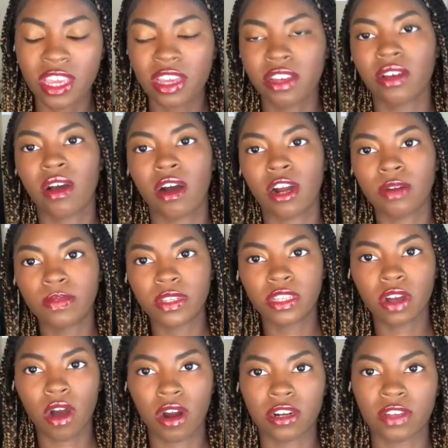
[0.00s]
Carbs
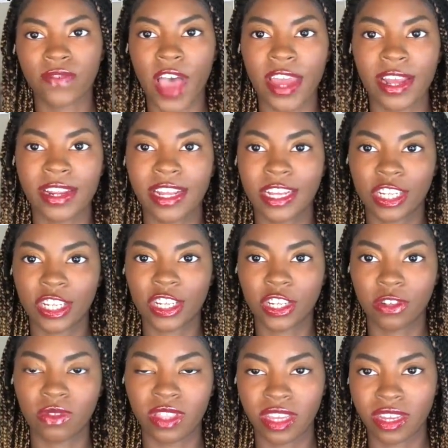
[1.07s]
are divided into
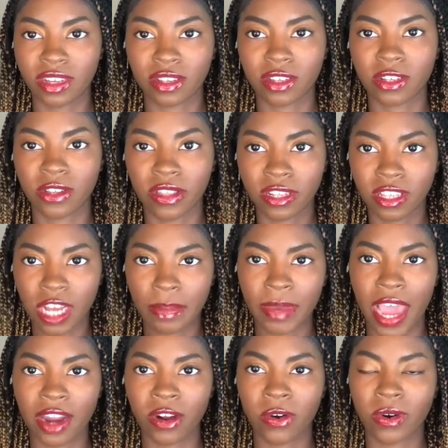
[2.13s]
2 things. So the
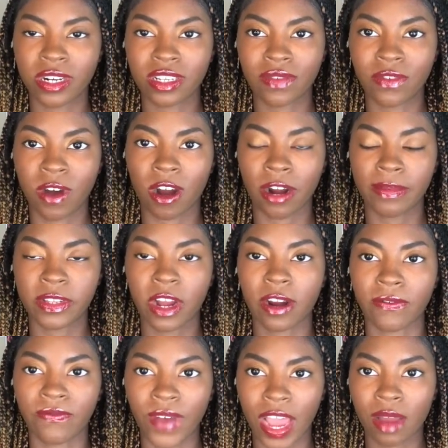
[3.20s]
subcategories of carbs
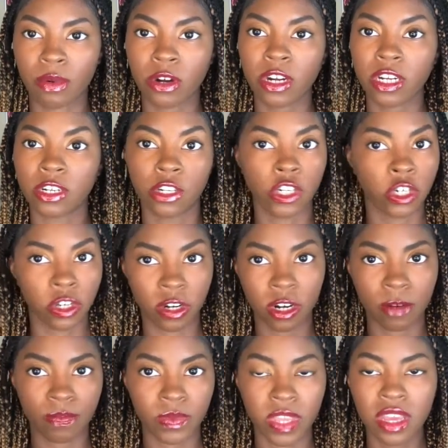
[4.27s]
are fiber and
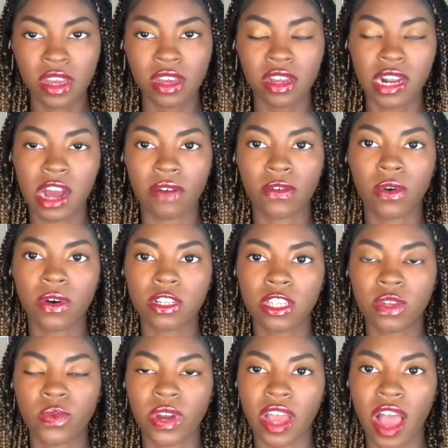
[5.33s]
sugar. Now, of course,
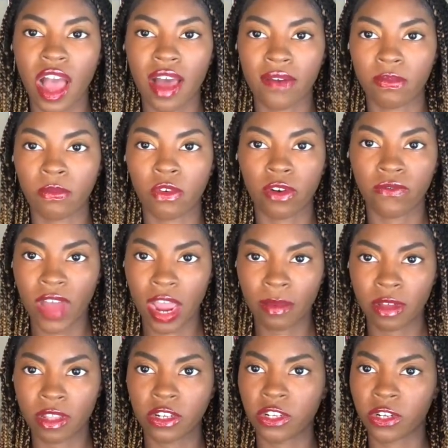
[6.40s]
you want to have more
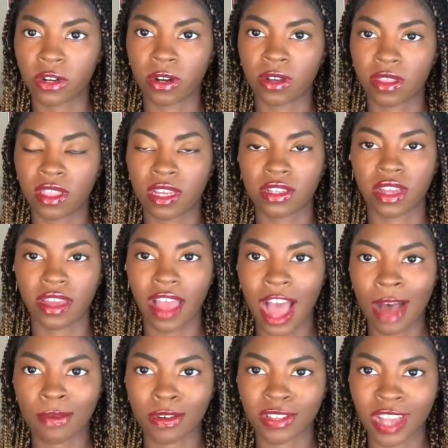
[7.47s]
fiber than sugar. Things like
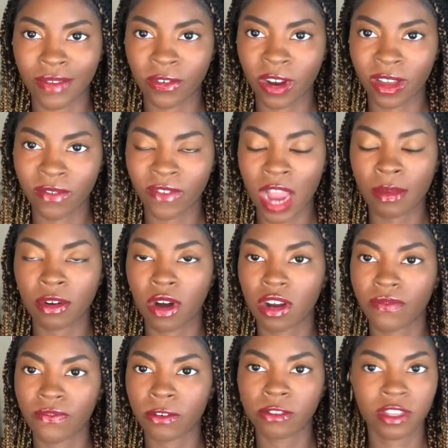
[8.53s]
apples have great fiber. A lot
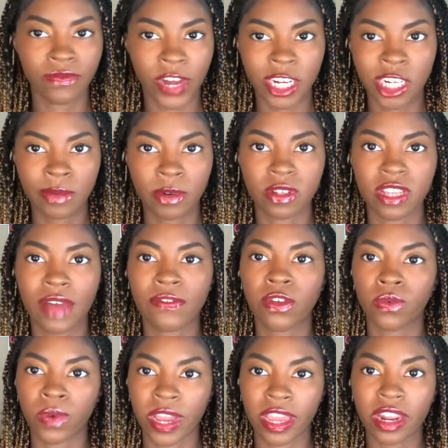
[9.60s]
of fruits and vegetables have
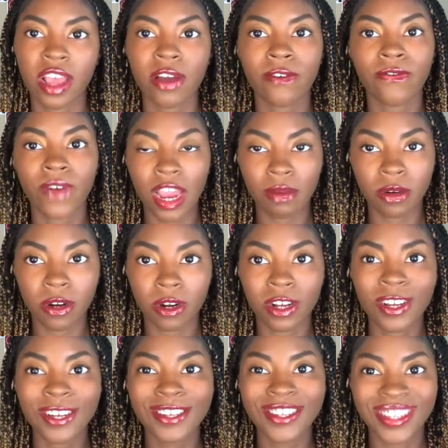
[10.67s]
great fiber.
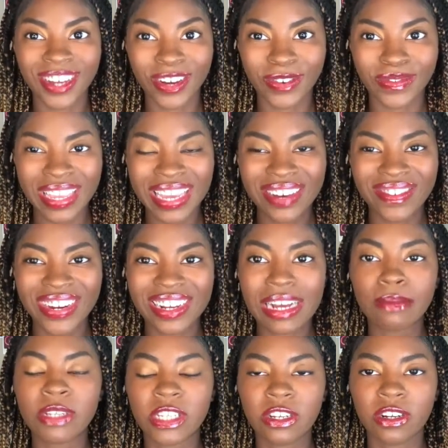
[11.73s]
So when it
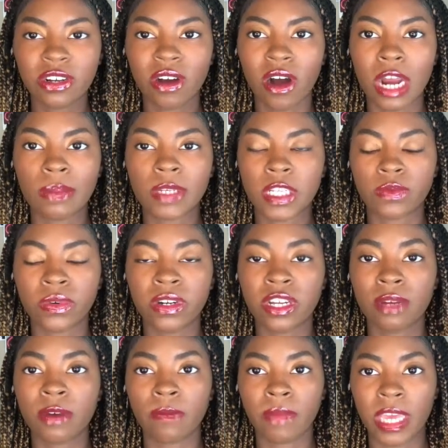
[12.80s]
comes to your carbs, it's really
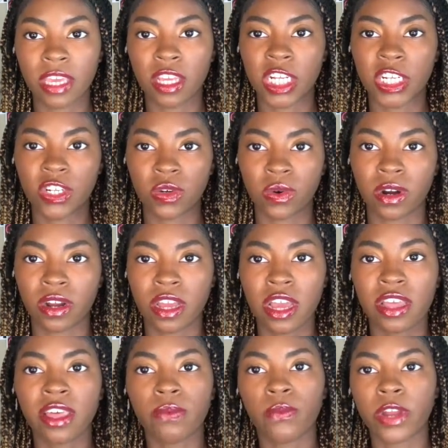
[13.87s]
about making sure
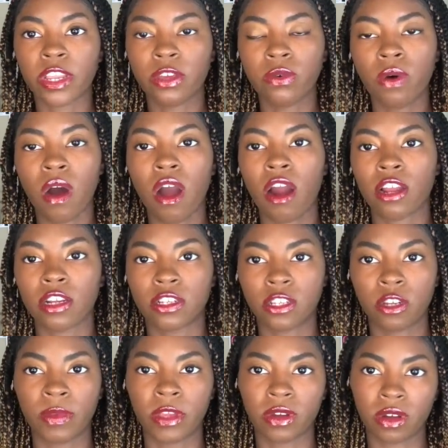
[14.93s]
that when you are
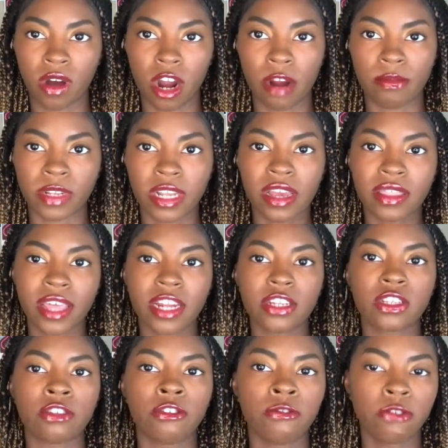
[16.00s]
consuming your carbs, that
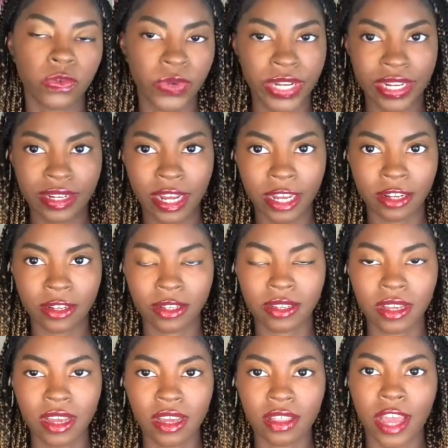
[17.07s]
it's nutrient dense,
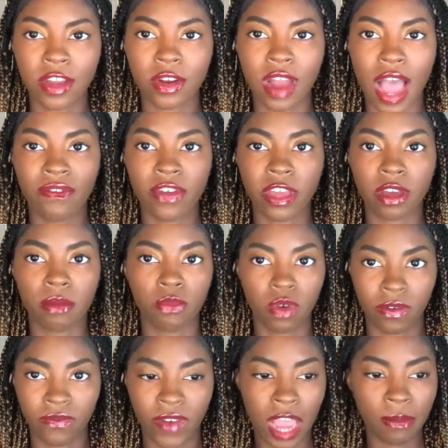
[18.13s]
that you're having
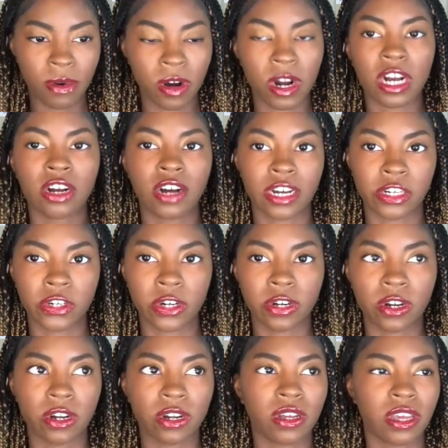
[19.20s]
more fiber, less
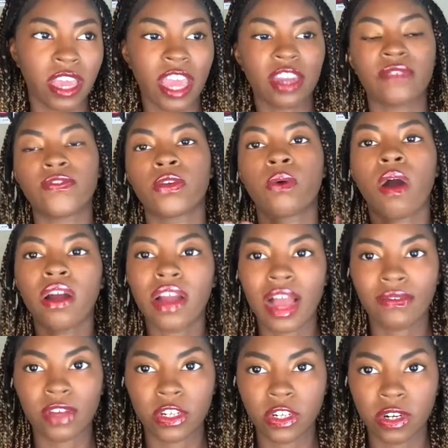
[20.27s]
sugar. And if you are
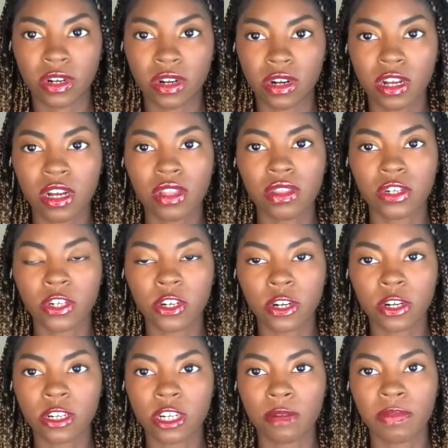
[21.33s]
having sugar, the
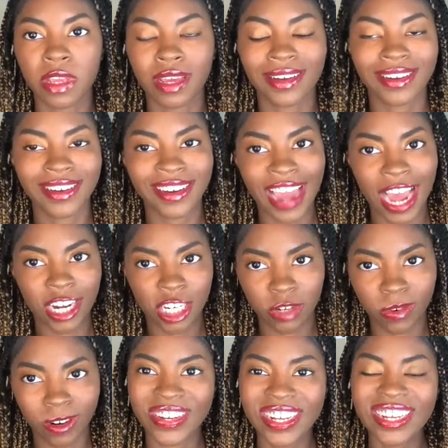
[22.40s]
sugar should be
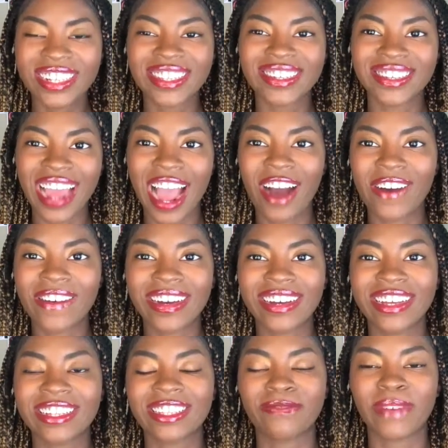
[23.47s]
natural. So now
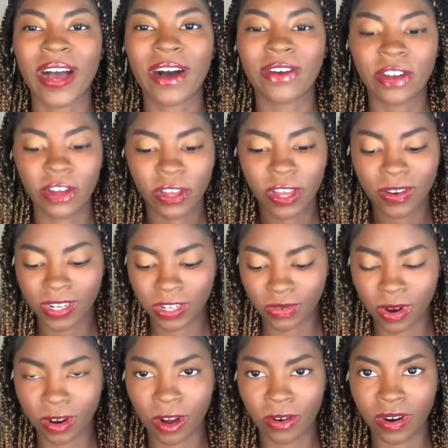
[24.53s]
it's about going to
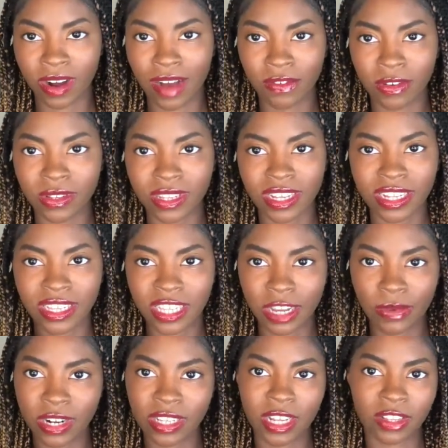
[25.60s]
our lower levels, seeing
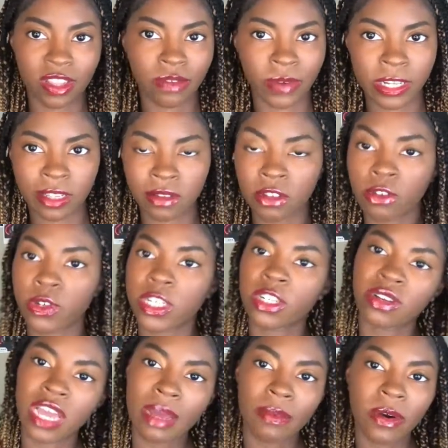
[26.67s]
what it says on the rest of the nutrition
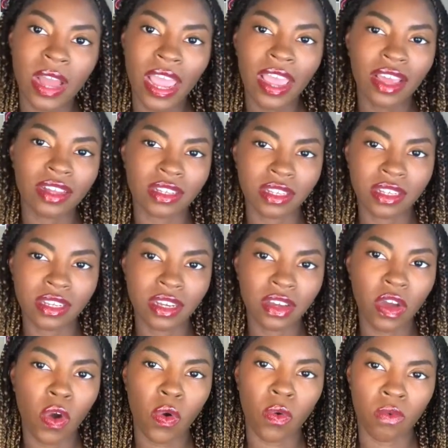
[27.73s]
label, and seeing
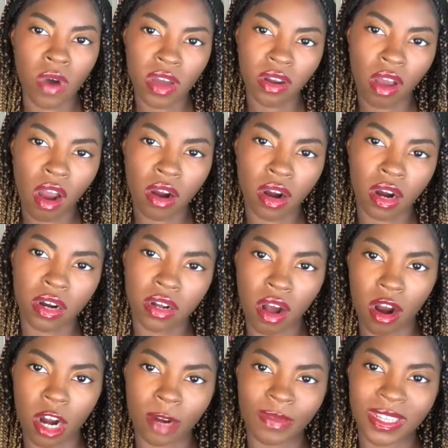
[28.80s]
what are our
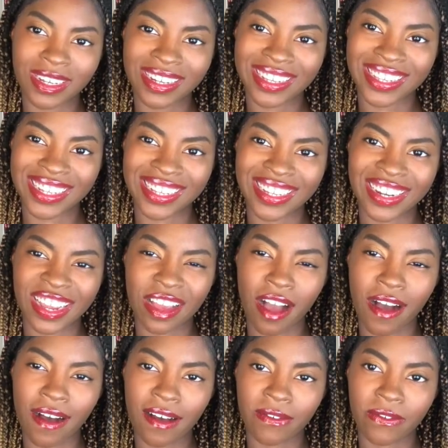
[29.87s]
carbs consisting
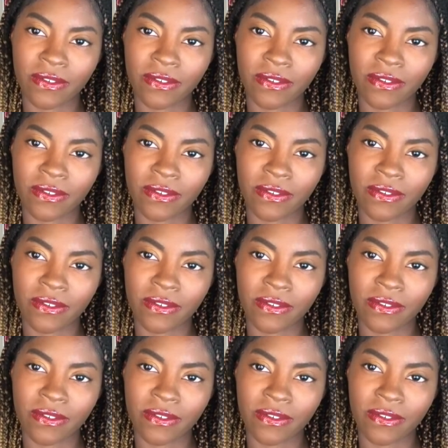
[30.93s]
of.